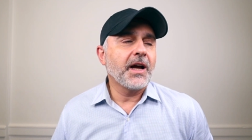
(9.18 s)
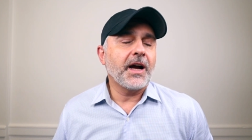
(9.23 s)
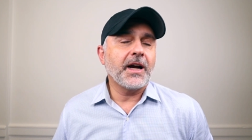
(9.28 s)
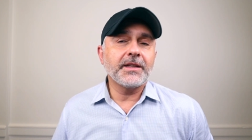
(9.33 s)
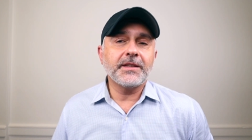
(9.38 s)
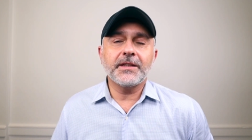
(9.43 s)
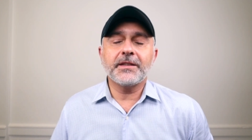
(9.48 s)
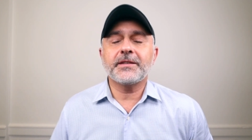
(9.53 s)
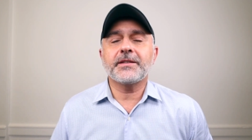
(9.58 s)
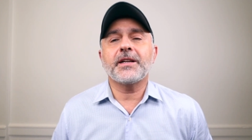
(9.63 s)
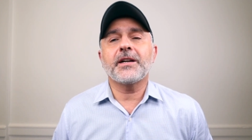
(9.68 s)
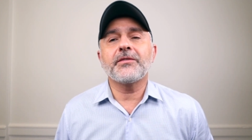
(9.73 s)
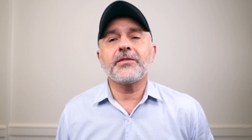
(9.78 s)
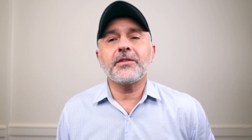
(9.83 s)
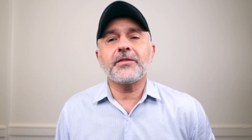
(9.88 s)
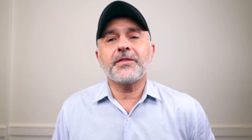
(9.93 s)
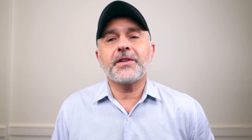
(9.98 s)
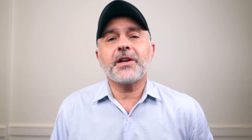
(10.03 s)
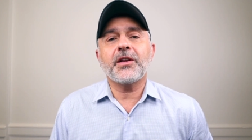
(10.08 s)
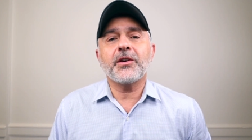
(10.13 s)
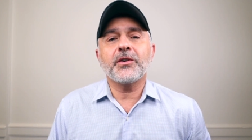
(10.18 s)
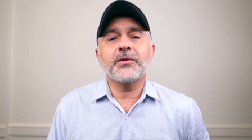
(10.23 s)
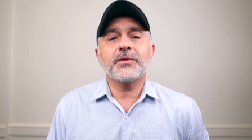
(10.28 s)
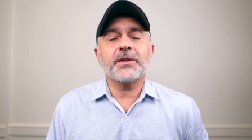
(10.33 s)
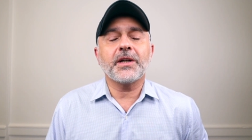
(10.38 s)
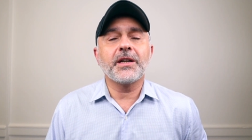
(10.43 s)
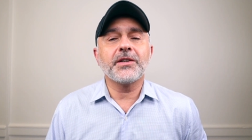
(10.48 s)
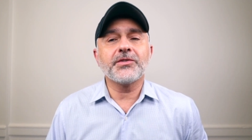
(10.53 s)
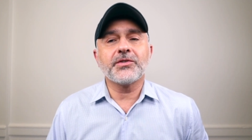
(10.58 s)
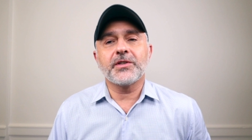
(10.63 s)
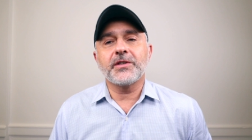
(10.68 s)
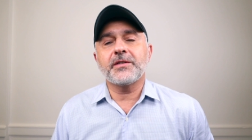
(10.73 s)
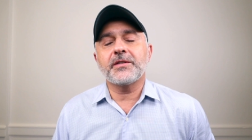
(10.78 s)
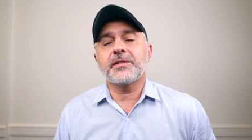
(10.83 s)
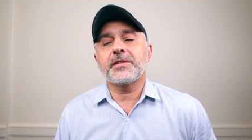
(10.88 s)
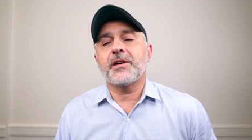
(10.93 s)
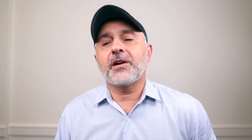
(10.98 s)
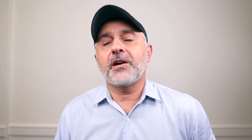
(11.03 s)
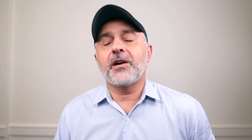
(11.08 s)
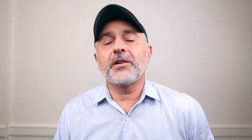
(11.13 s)
I did several videos on
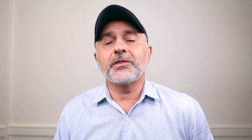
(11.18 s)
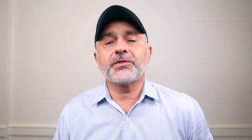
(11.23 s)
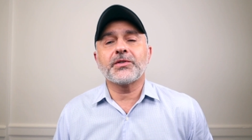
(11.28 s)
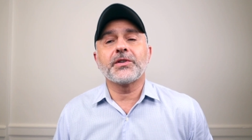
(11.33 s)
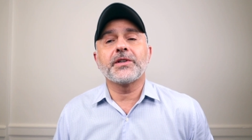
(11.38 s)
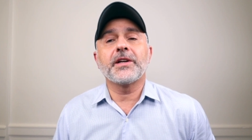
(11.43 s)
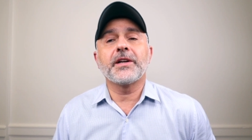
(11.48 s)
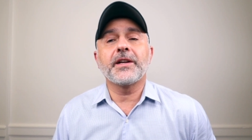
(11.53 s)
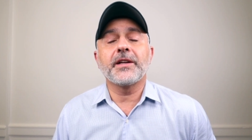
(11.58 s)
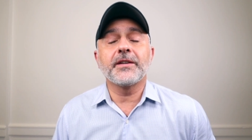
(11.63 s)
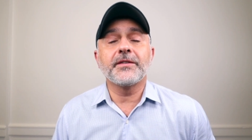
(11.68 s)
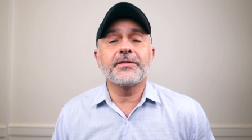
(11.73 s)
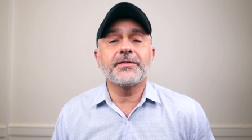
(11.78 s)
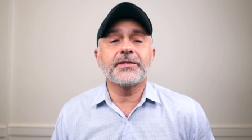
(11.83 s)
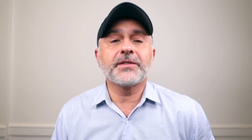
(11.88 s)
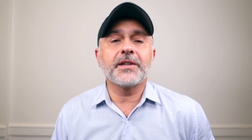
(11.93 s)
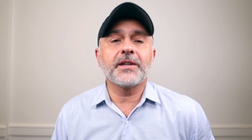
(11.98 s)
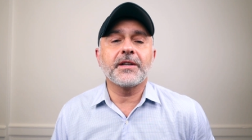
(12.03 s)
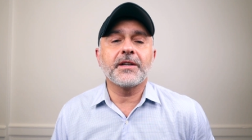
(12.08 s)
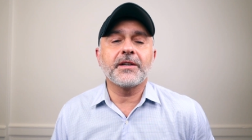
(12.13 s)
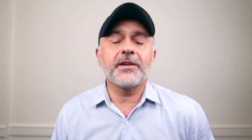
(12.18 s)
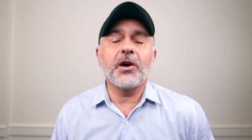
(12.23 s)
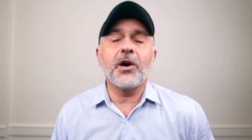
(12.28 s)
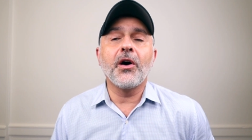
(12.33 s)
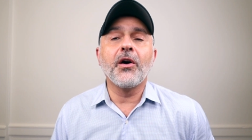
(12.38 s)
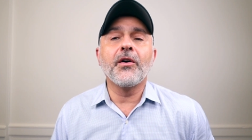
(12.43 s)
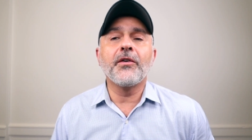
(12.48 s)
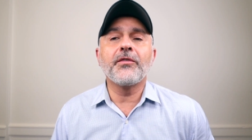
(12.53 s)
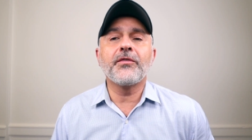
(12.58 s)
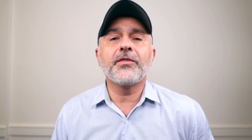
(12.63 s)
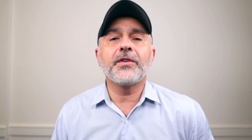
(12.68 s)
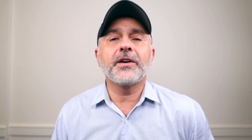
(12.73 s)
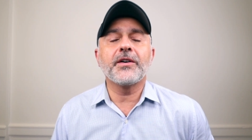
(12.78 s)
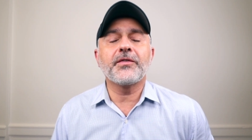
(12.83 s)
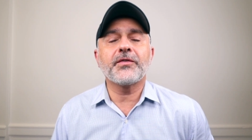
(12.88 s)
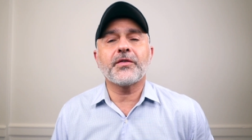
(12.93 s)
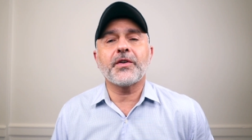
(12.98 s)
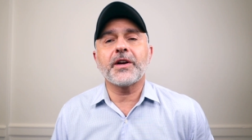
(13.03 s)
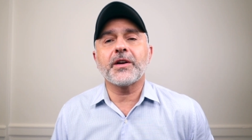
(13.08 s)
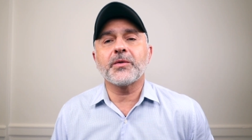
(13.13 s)
just alternatives uh, of uh,
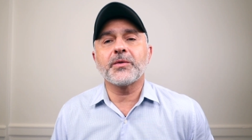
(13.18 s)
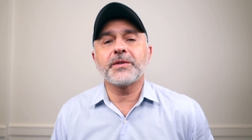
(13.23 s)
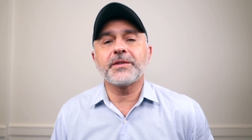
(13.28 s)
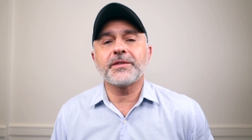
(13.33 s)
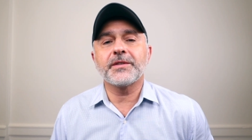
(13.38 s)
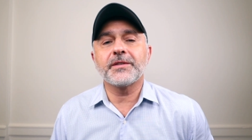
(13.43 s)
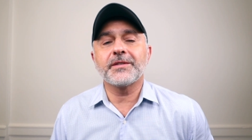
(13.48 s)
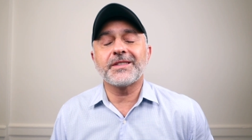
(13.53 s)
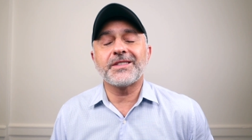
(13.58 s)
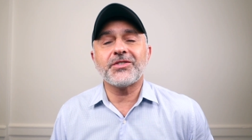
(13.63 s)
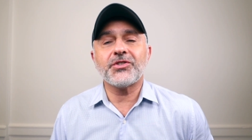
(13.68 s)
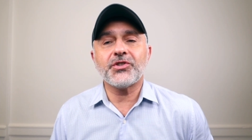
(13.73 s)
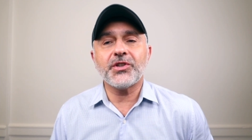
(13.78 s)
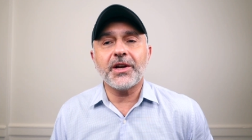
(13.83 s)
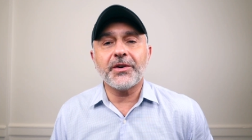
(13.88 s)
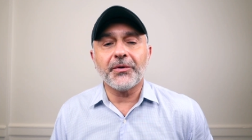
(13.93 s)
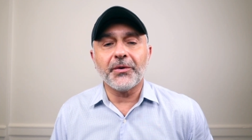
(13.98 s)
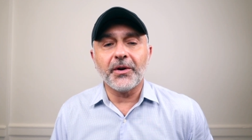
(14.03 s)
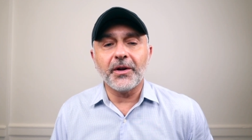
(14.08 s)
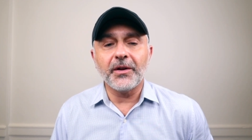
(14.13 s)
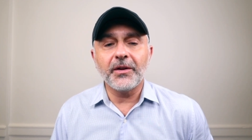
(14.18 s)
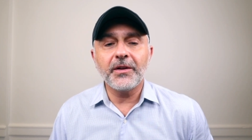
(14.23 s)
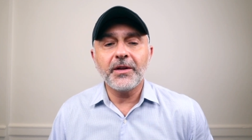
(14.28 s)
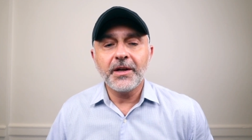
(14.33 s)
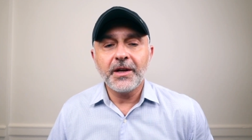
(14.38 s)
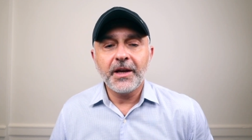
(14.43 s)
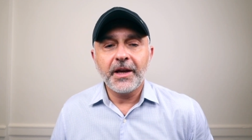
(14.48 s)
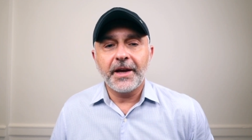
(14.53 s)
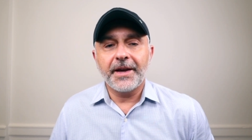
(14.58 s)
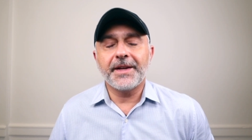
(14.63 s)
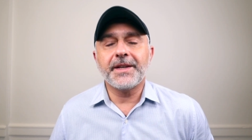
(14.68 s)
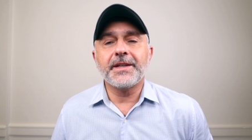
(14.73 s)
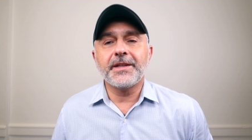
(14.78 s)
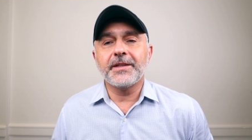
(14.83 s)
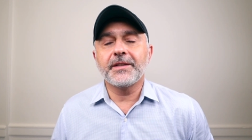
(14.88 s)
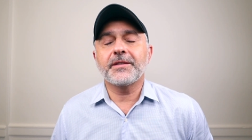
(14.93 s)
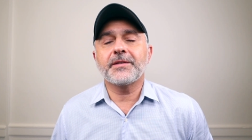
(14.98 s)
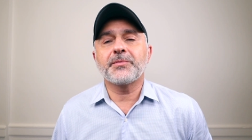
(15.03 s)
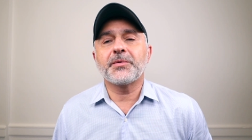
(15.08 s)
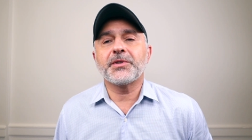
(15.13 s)
fragrances in general, and
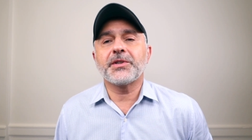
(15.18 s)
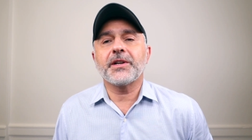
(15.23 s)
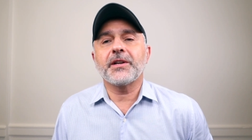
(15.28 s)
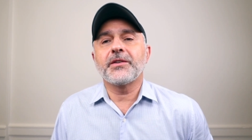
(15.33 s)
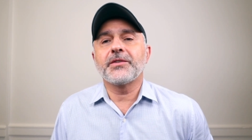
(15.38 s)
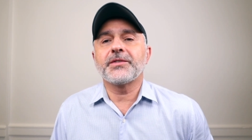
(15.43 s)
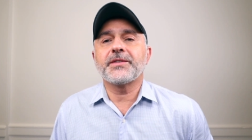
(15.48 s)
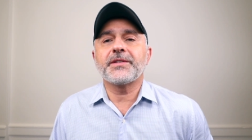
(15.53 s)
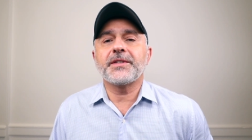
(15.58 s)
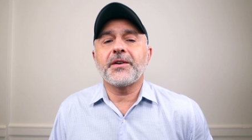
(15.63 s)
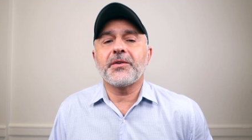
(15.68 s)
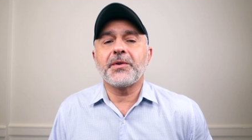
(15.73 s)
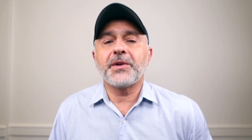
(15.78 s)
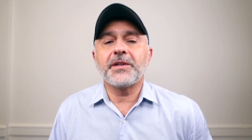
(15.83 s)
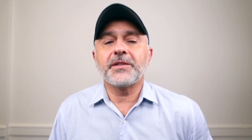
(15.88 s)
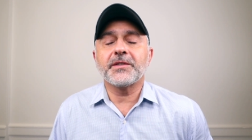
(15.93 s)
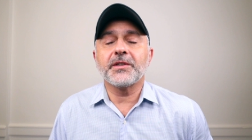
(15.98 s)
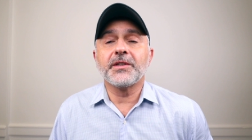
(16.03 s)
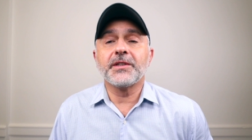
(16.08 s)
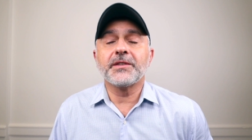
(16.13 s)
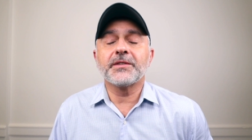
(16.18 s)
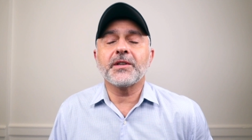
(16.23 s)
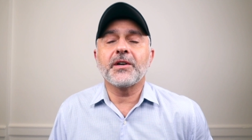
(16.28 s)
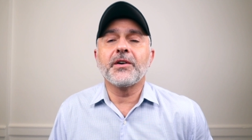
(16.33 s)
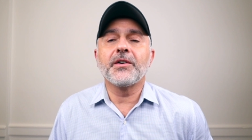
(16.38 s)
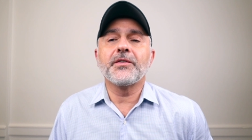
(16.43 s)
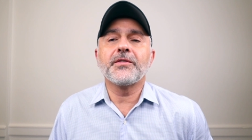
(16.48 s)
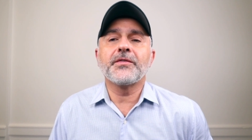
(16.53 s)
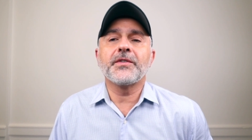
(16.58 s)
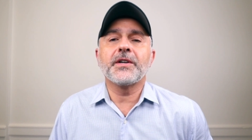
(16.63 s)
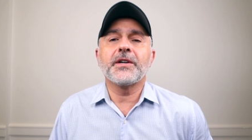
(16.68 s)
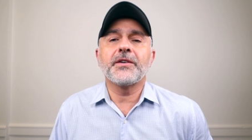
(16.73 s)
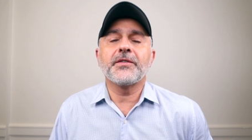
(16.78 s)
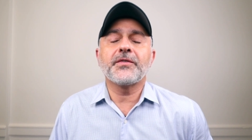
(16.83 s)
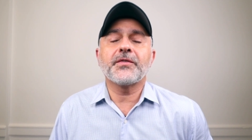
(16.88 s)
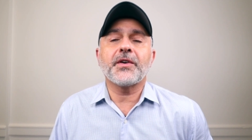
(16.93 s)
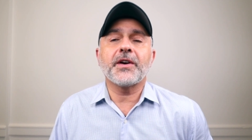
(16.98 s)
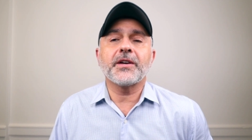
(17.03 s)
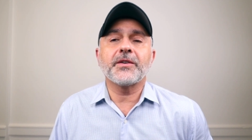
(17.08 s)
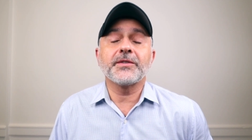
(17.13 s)
this particular series is of uh,
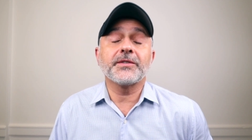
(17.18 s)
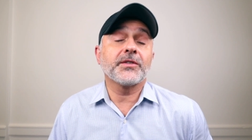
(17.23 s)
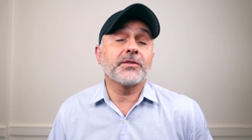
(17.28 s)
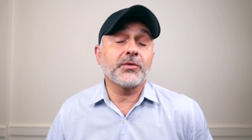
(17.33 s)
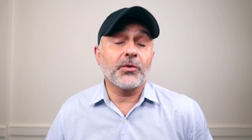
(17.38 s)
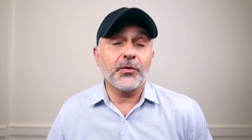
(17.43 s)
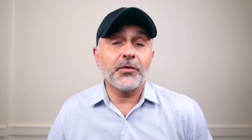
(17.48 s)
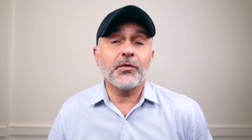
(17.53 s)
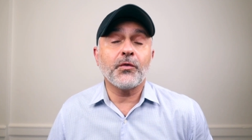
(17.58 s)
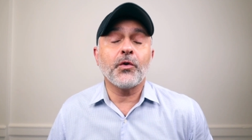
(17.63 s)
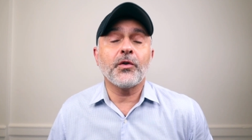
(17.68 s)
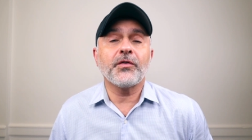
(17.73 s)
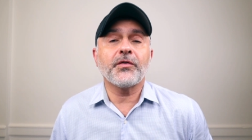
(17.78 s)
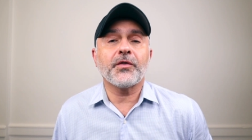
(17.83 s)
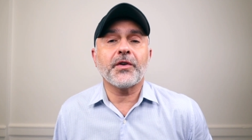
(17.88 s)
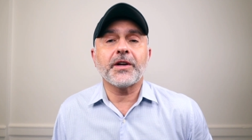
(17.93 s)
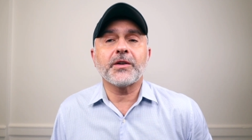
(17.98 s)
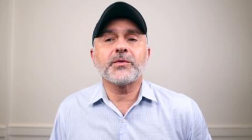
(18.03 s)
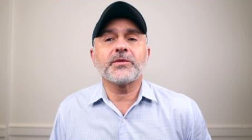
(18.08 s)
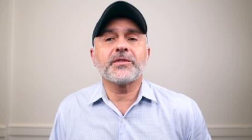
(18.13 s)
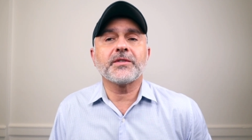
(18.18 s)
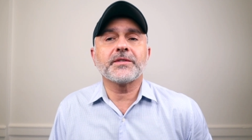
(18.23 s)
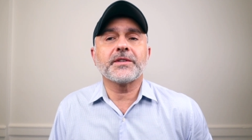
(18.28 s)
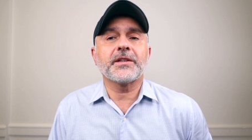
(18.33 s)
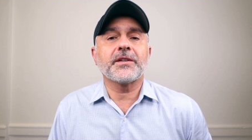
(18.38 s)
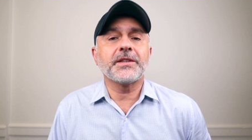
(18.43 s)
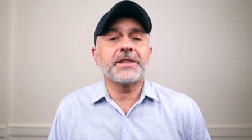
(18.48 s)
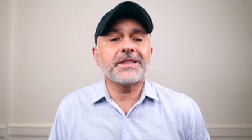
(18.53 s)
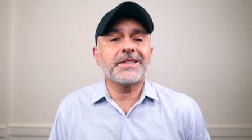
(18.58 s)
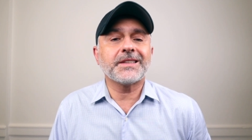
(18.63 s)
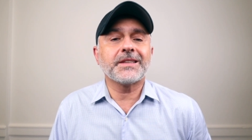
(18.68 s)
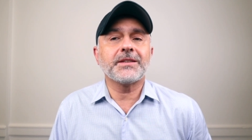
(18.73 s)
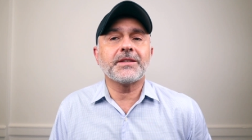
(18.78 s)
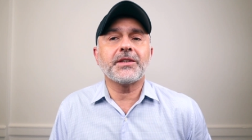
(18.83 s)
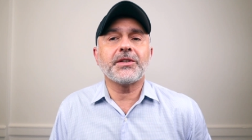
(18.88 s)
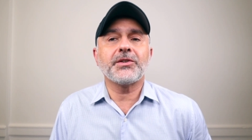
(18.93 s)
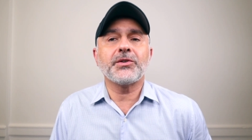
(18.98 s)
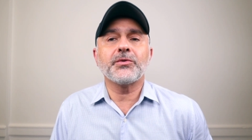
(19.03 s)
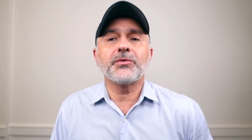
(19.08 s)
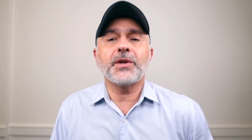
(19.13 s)
fragrances or four fragrances that are
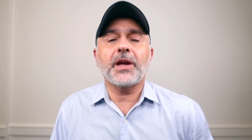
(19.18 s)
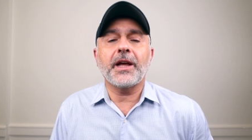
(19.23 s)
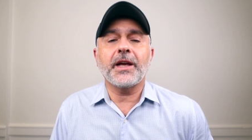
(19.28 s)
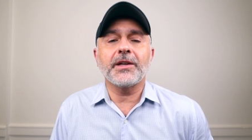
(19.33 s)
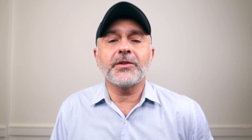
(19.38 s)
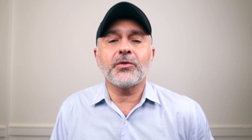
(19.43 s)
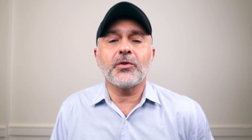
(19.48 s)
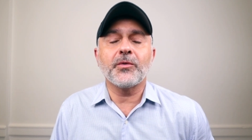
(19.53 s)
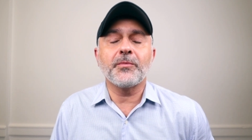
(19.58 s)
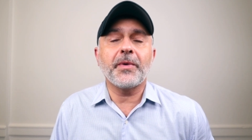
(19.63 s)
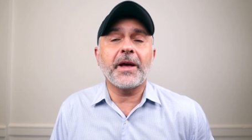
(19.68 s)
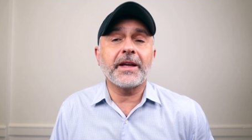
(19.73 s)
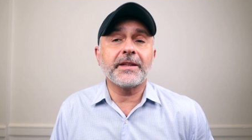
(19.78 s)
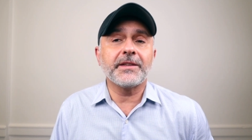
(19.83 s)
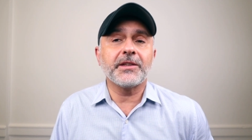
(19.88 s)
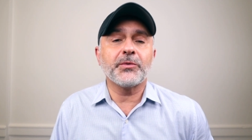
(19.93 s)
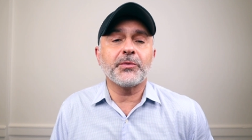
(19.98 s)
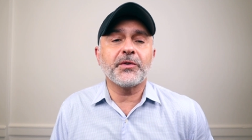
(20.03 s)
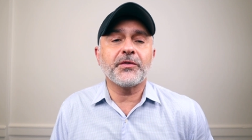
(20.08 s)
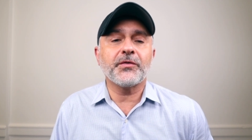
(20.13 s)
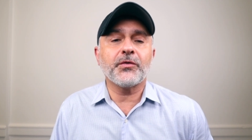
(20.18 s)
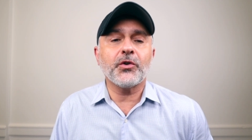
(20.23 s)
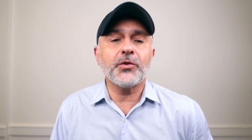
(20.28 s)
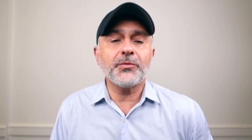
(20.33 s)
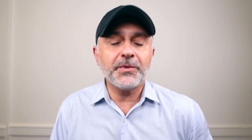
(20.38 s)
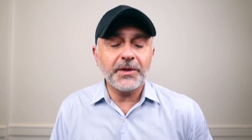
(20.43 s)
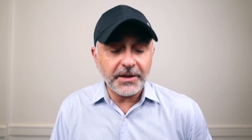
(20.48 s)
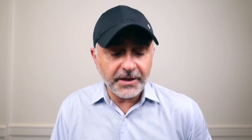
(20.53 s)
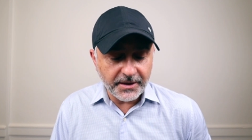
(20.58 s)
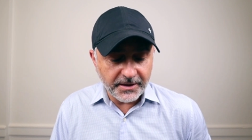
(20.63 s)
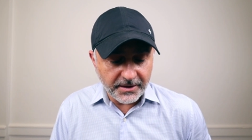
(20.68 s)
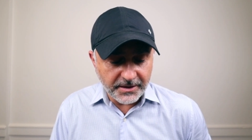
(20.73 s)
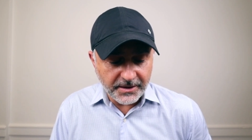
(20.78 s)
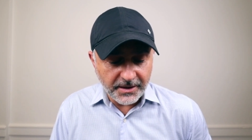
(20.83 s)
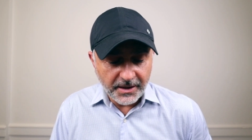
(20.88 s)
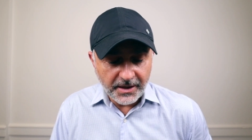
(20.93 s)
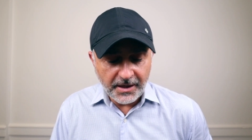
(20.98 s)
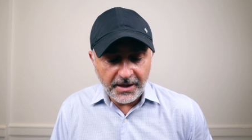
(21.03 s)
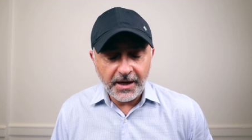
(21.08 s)
discontinued and or badly reformulated.